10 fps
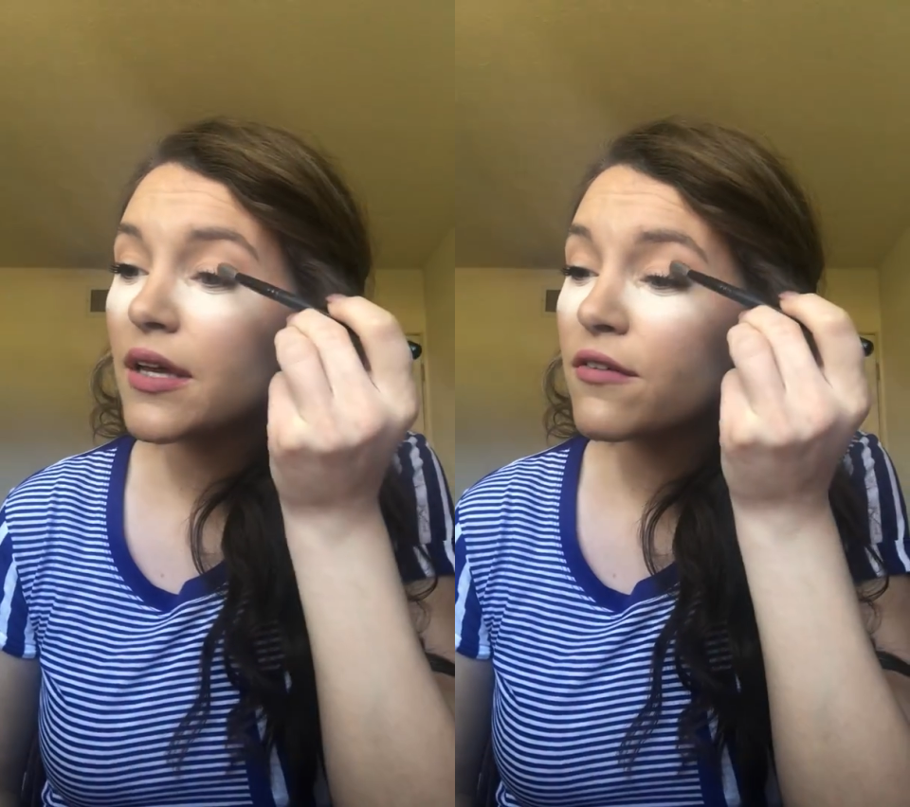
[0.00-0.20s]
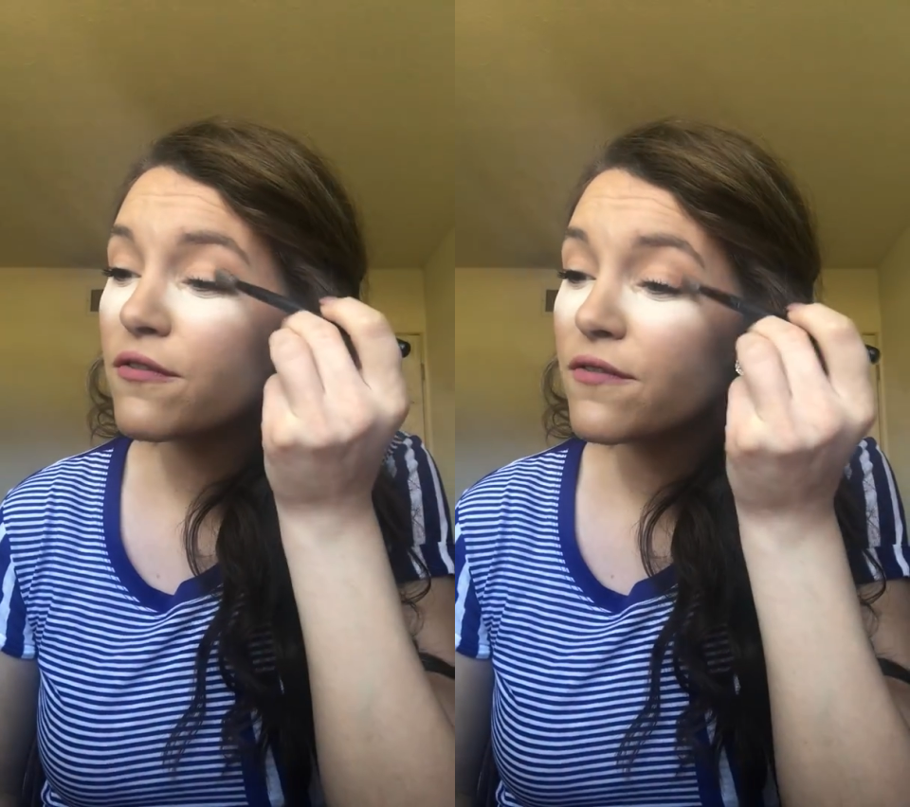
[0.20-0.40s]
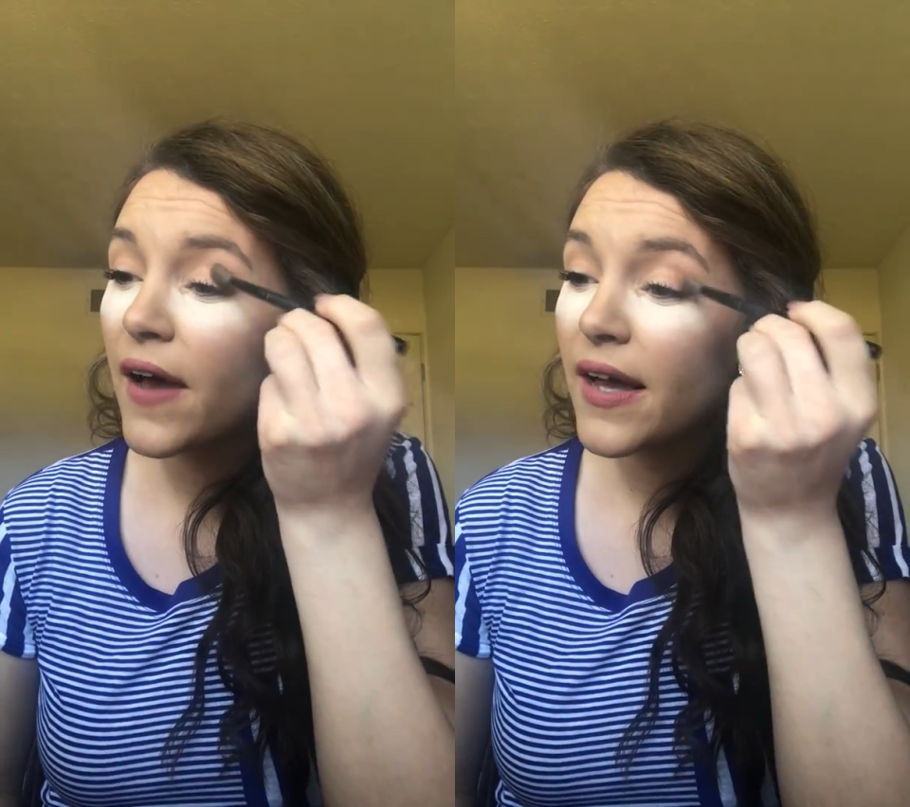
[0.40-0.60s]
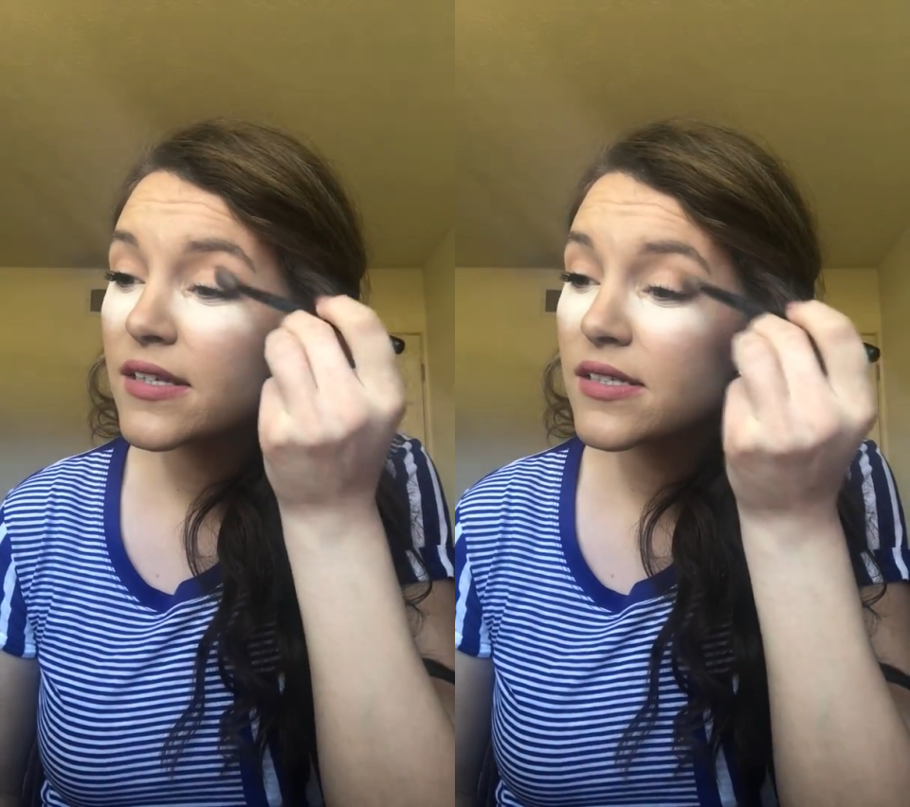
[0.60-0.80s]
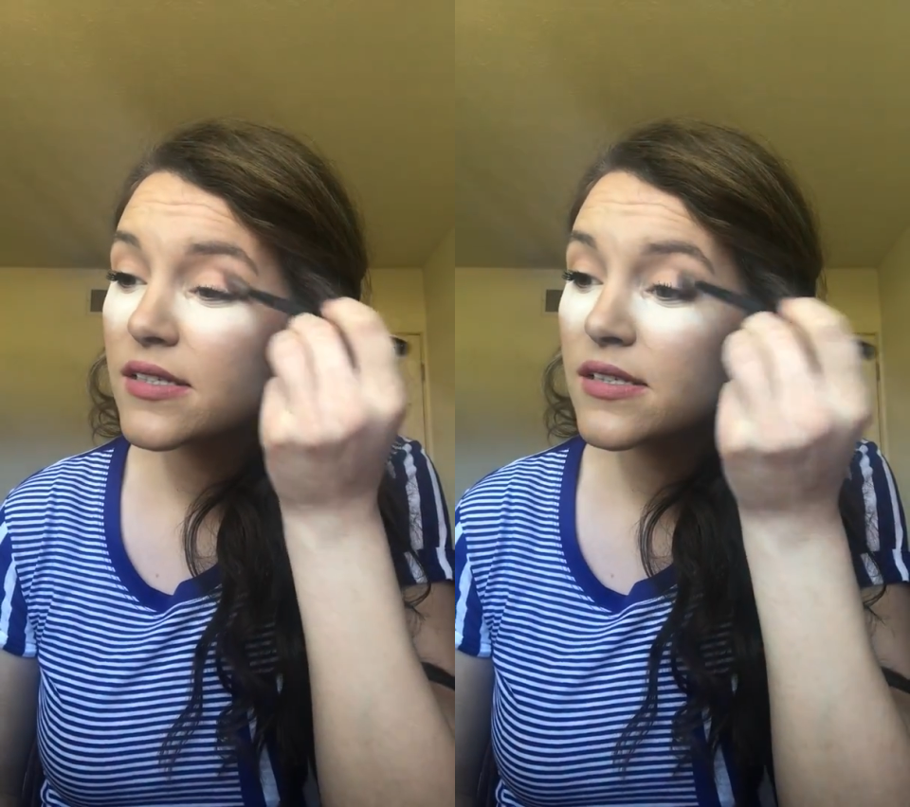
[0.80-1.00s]
like
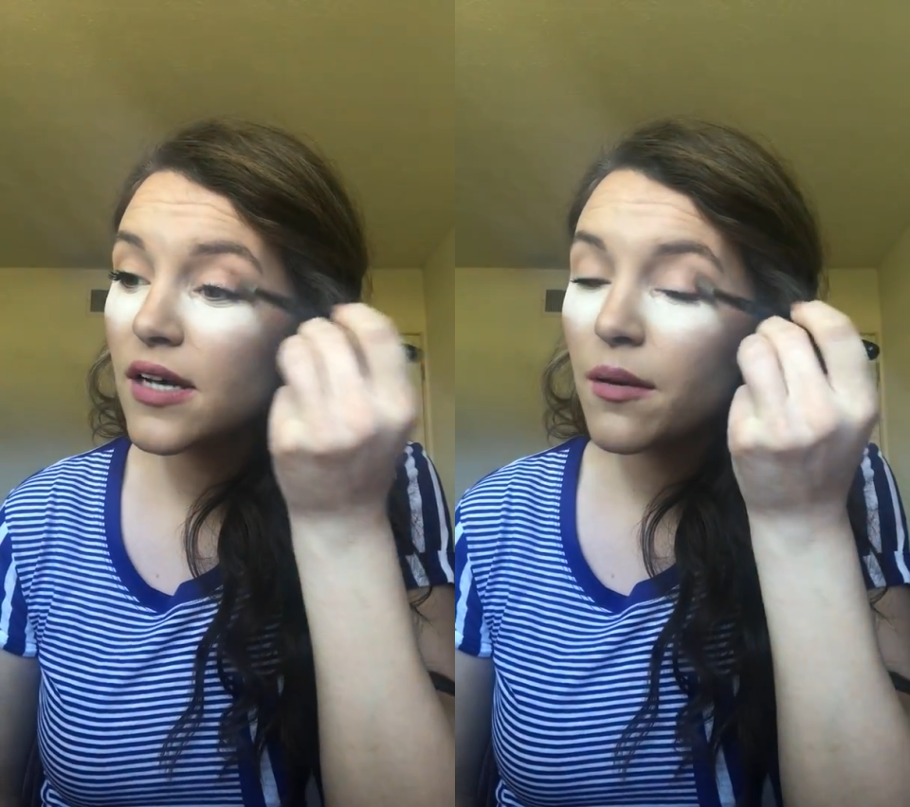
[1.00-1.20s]
fast,